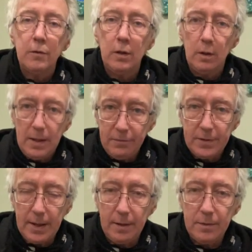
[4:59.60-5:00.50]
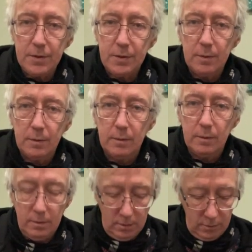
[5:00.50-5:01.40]
The left hand
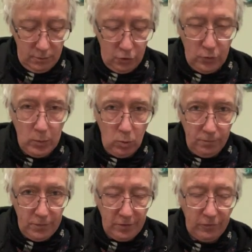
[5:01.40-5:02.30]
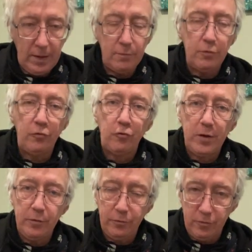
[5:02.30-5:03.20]
string 1 fret 7,
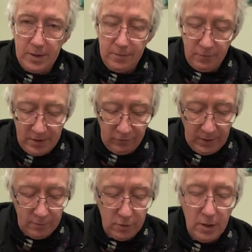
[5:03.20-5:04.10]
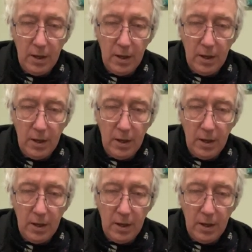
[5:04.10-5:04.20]
string 3 fret 7,